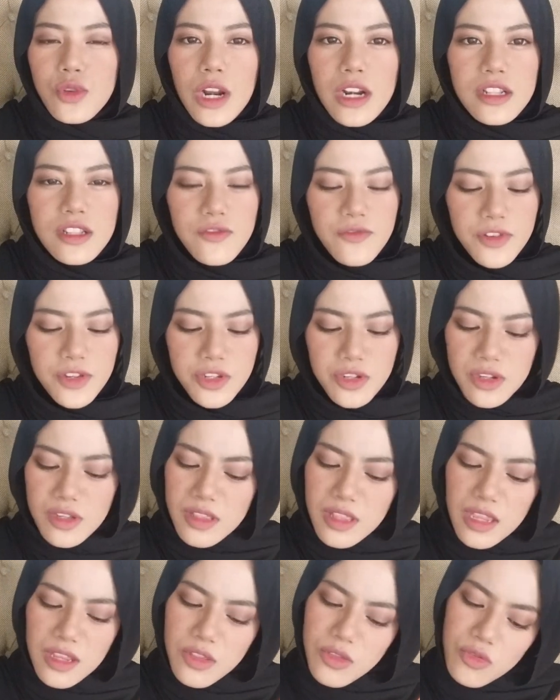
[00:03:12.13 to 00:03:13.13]
artificial,
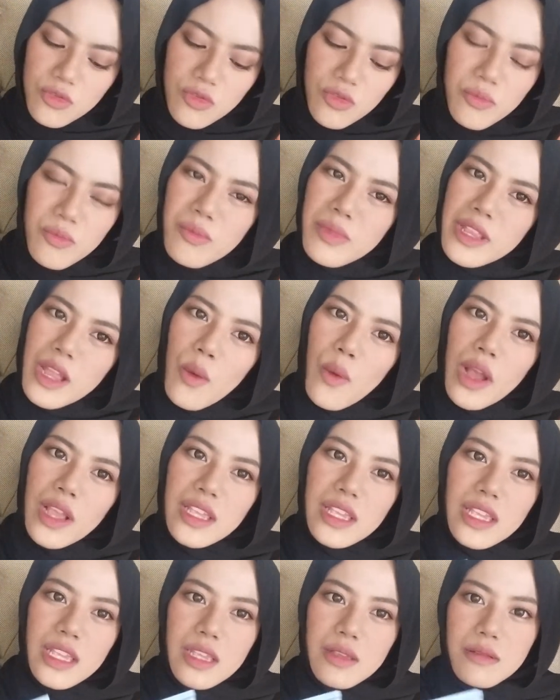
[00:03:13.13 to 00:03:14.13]
like too minyak
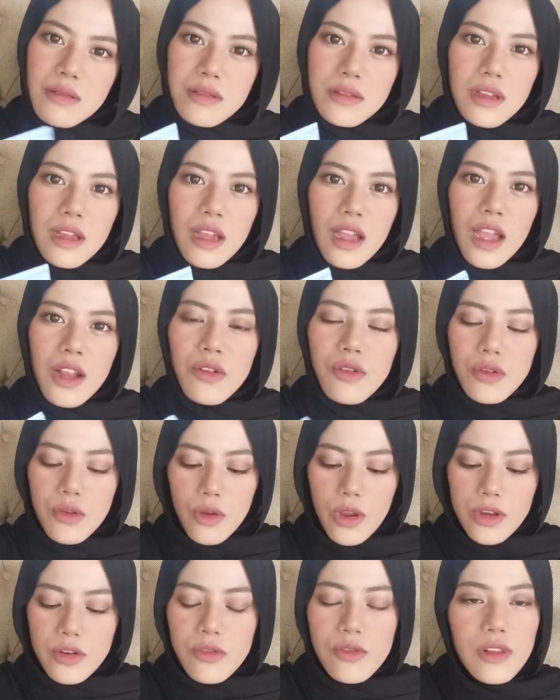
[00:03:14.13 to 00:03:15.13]
wangi. I don't
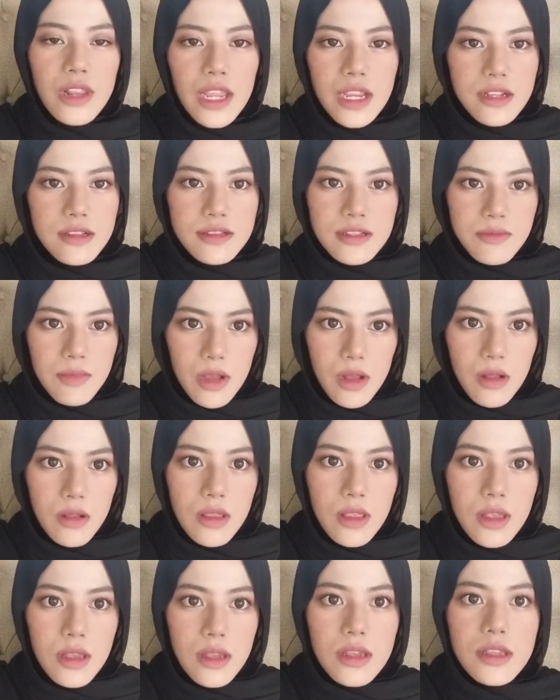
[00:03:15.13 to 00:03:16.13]
know, I don't like the smell.
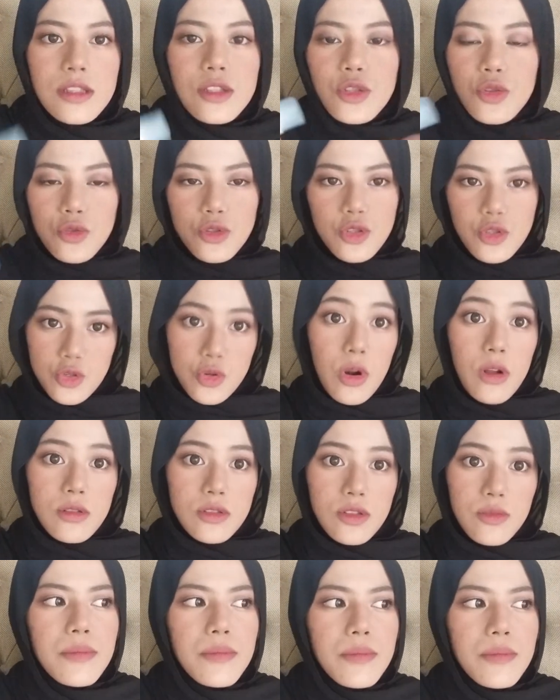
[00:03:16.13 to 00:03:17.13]
It's too
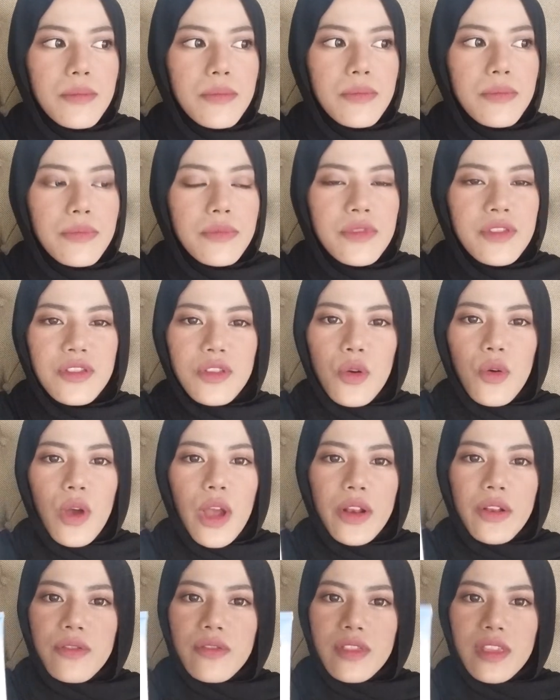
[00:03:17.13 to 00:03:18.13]
strong to me. So
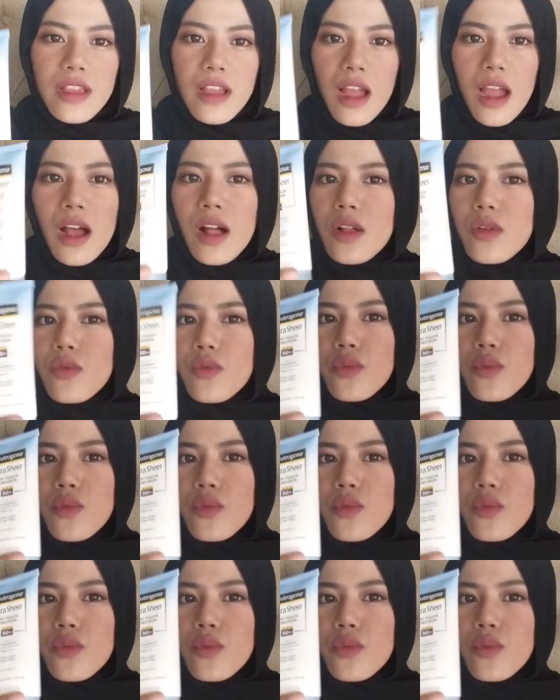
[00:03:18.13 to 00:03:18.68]
I don't think I